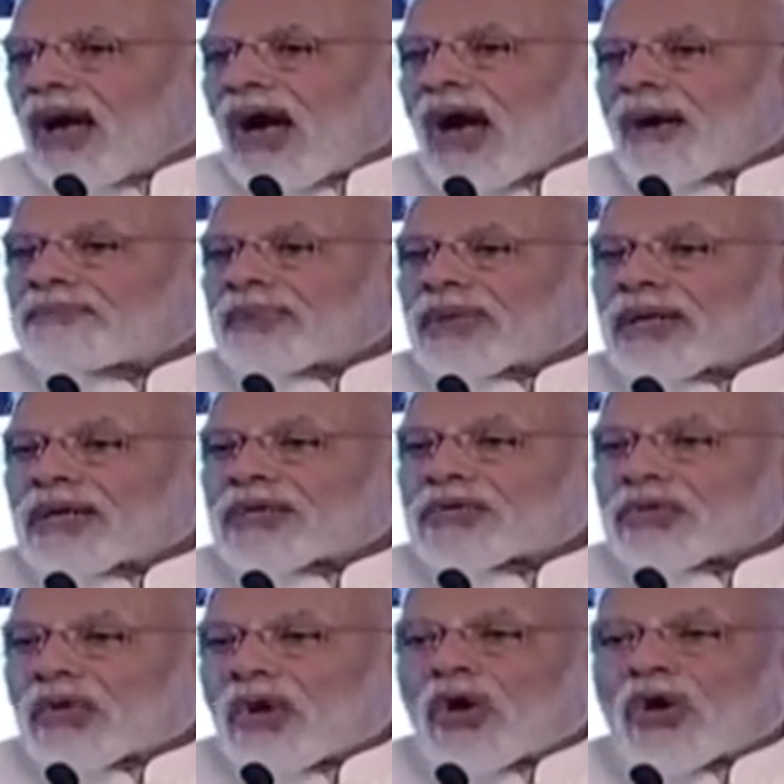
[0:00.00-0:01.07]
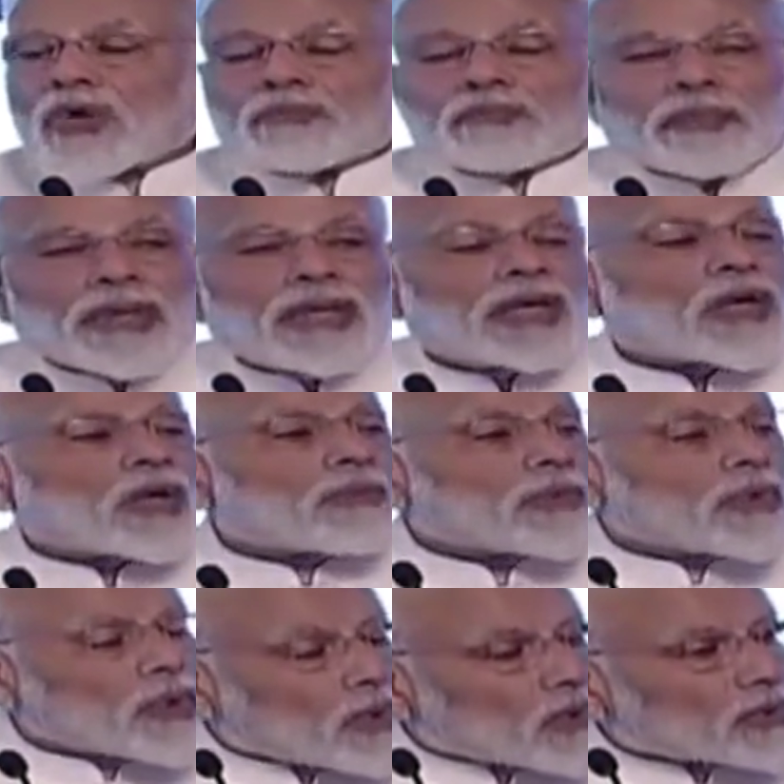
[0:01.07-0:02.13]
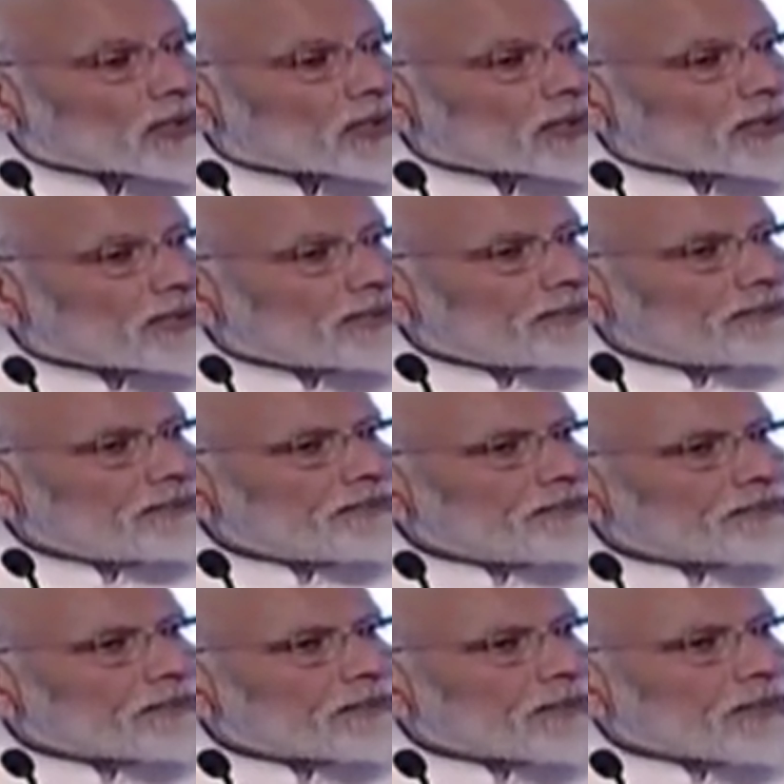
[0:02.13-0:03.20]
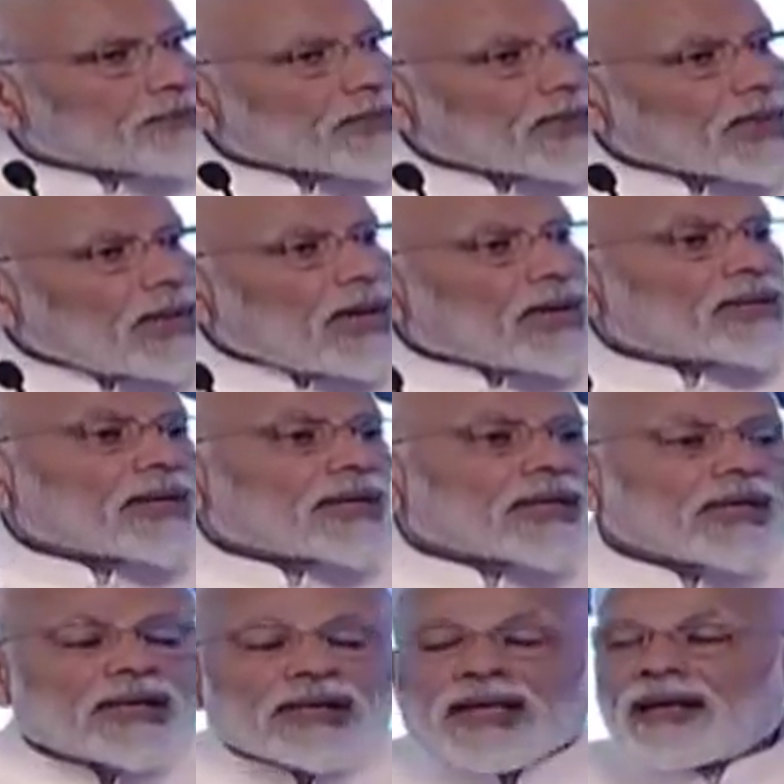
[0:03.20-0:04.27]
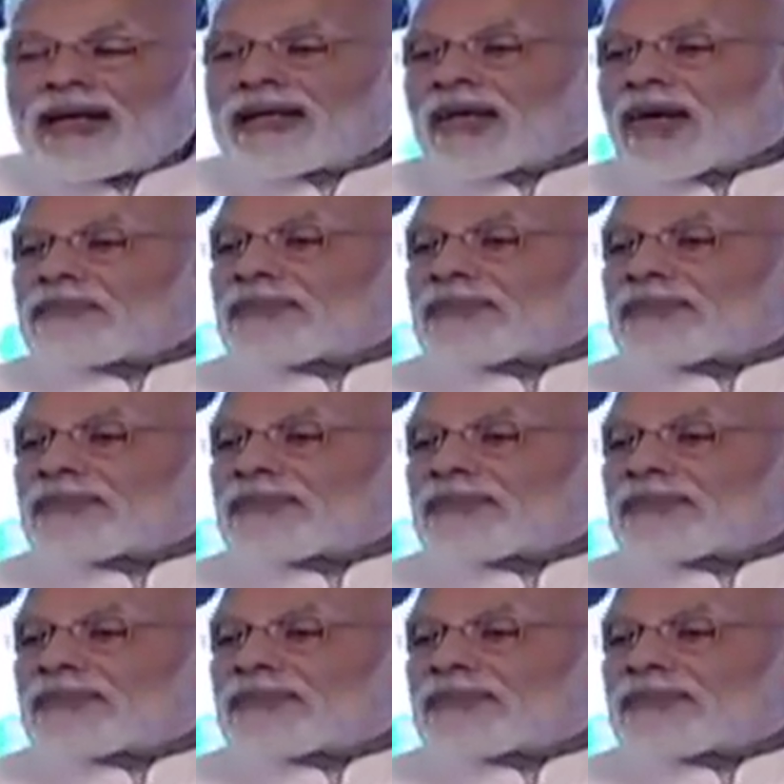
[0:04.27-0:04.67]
after a short period of growth. As a result